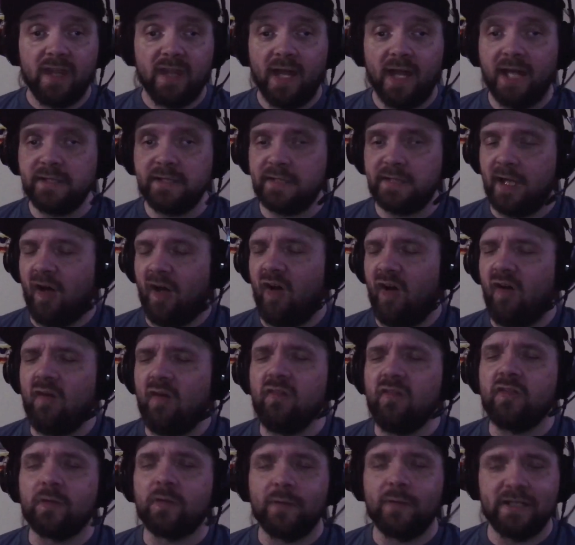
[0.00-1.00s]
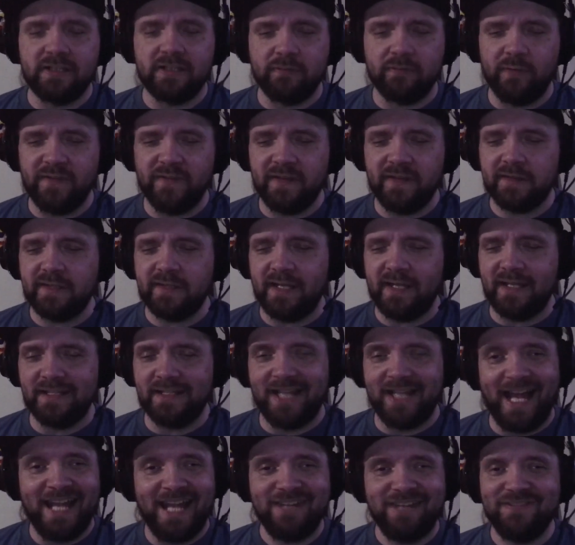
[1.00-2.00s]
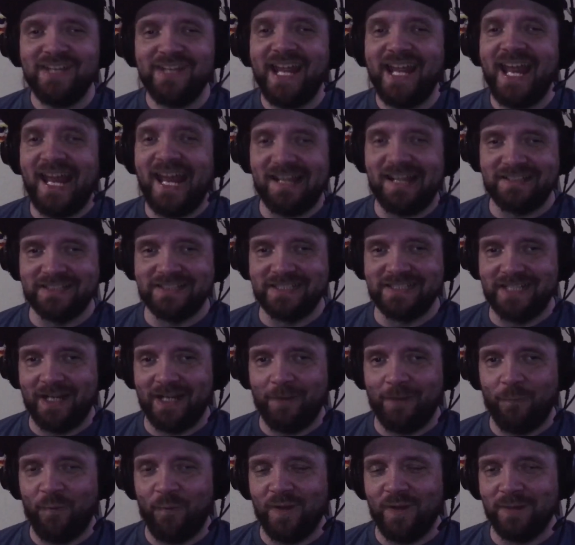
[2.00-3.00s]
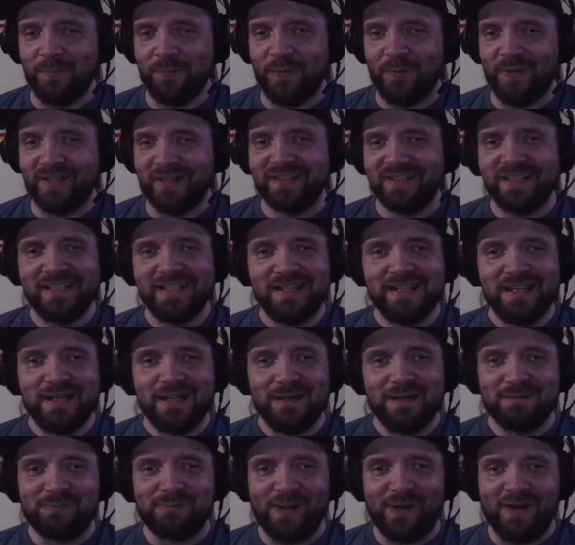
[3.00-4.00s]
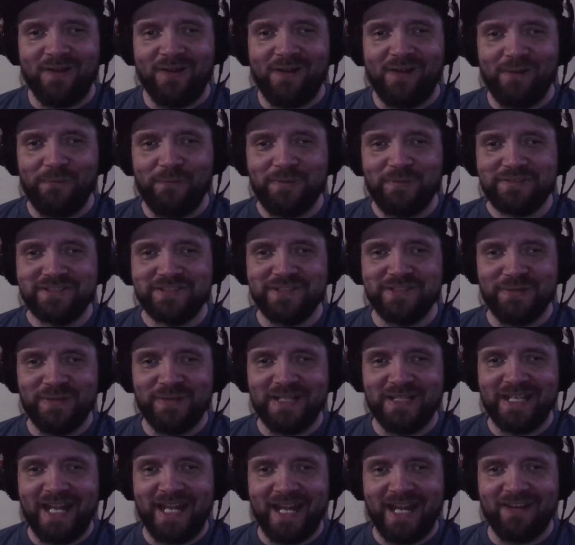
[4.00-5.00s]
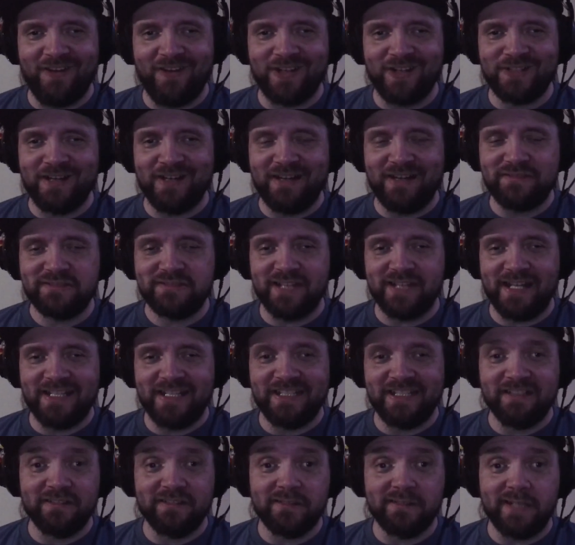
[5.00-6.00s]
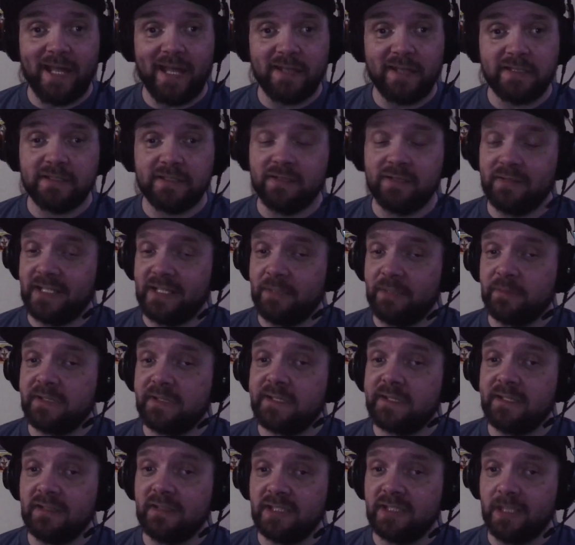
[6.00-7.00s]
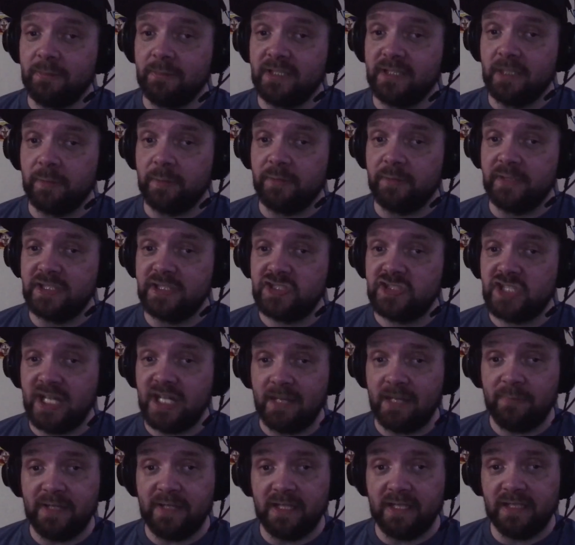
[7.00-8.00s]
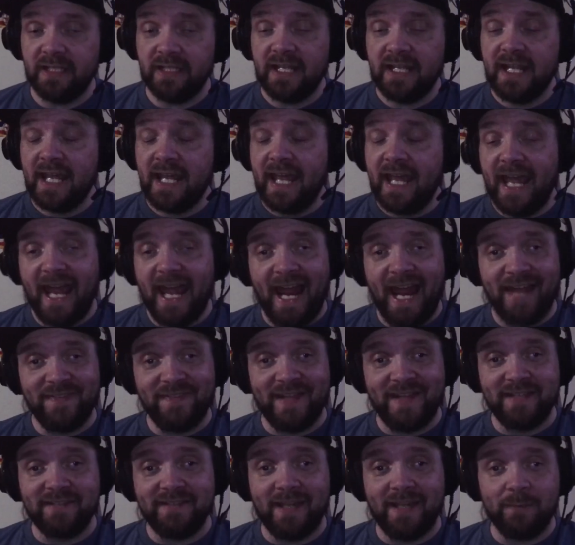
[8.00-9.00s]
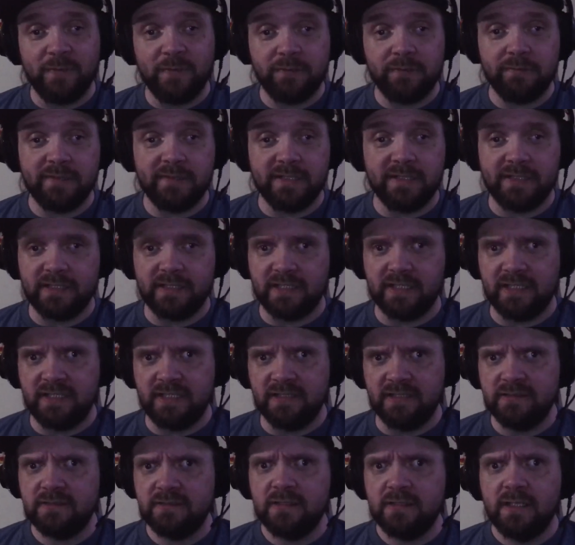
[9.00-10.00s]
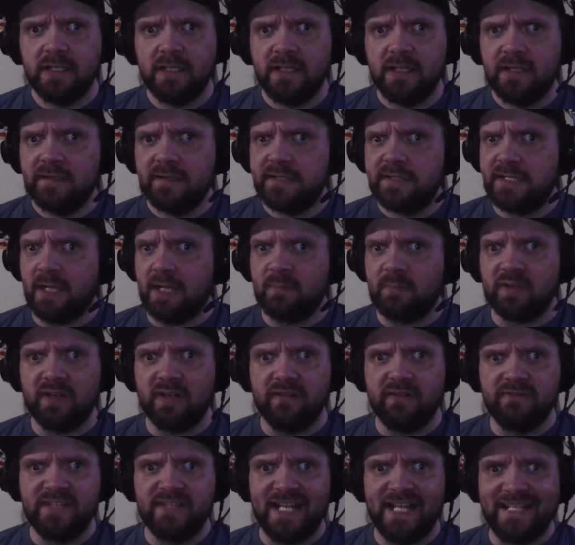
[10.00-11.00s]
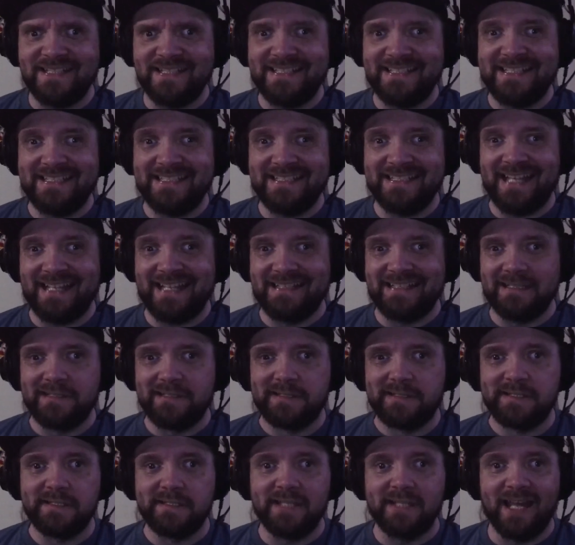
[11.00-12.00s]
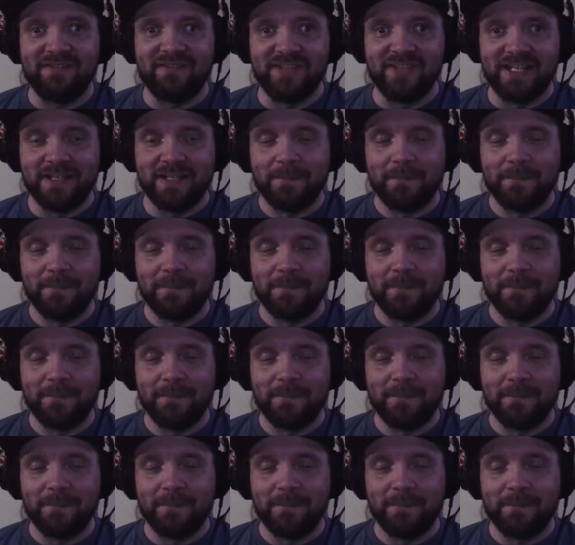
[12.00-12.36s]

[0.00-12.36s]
I saw all the greats win this title. I even held it at one point. Bret Hart was doing an autograph signing here in Saskatoon. He was still WWE champion at that time. This was in summer of 1997.